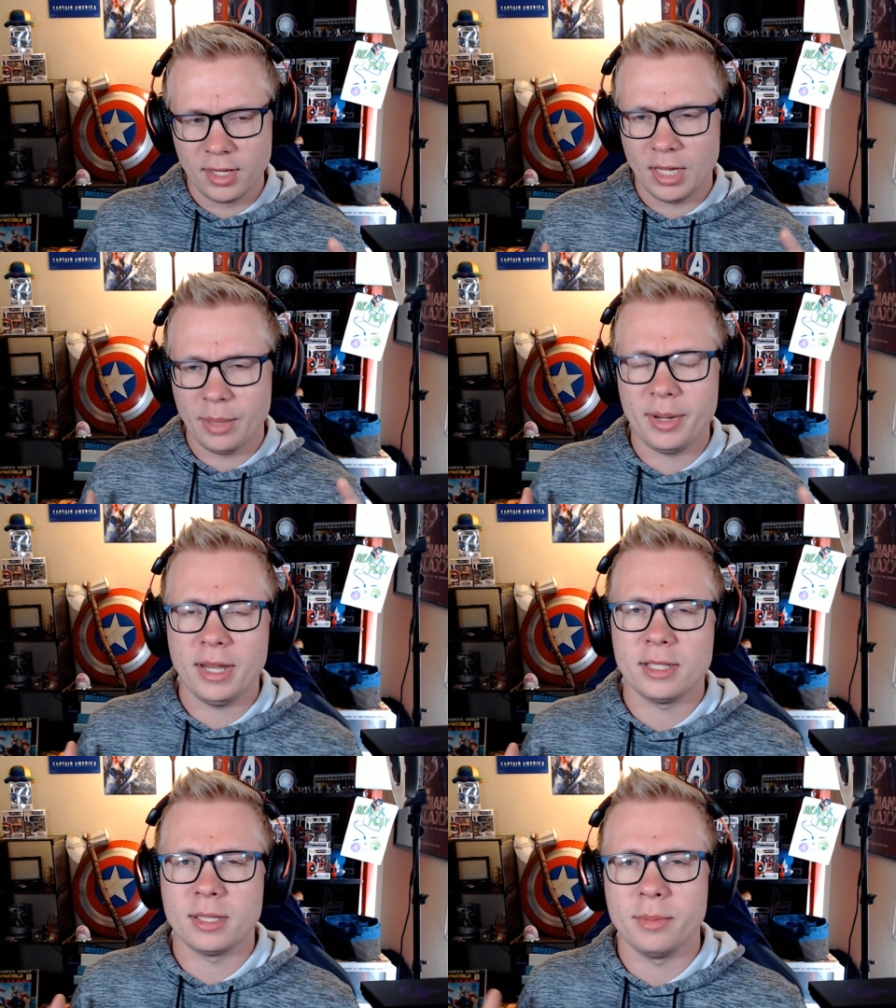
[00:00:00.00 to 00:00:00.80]

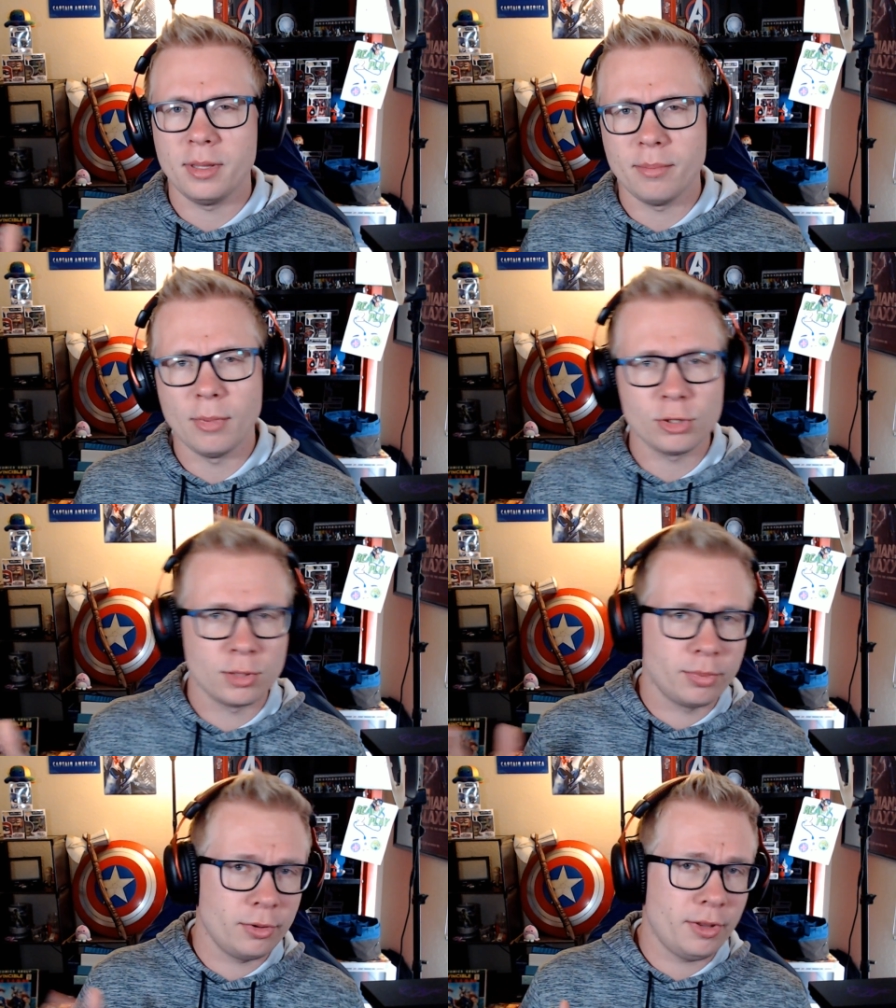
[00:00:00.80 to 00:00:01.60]
eliminates some of the motion
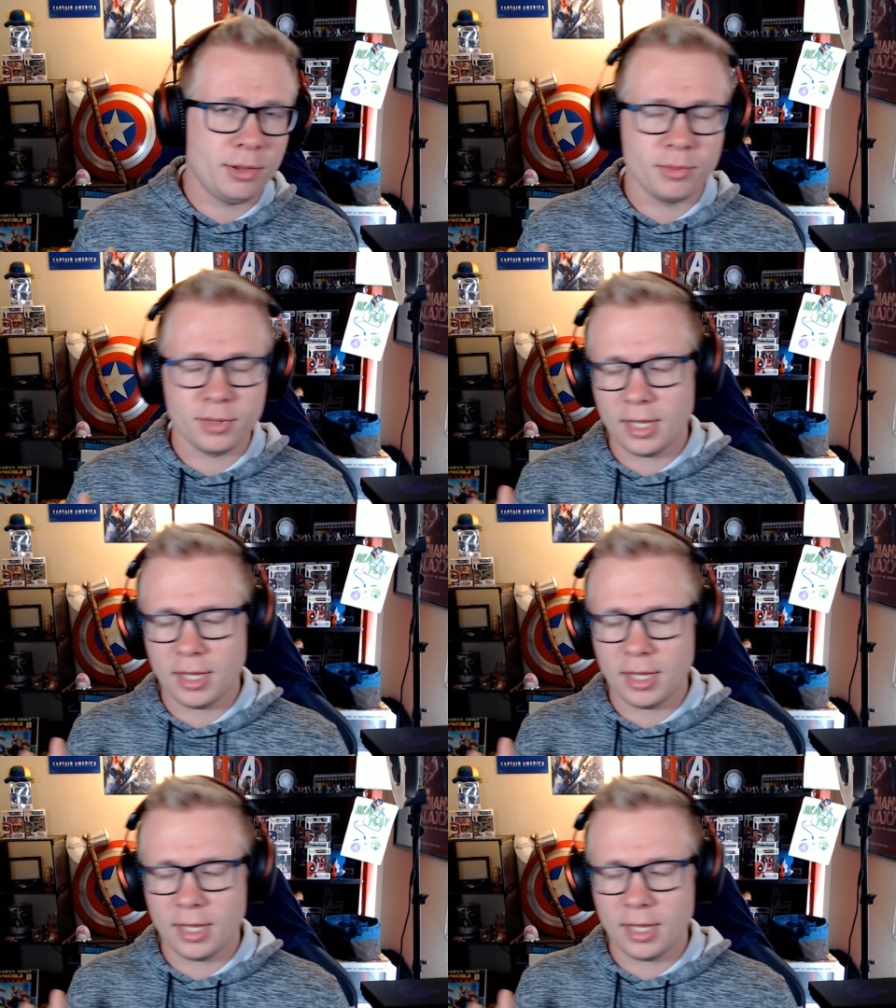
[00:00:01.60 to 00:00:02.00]
blur that you would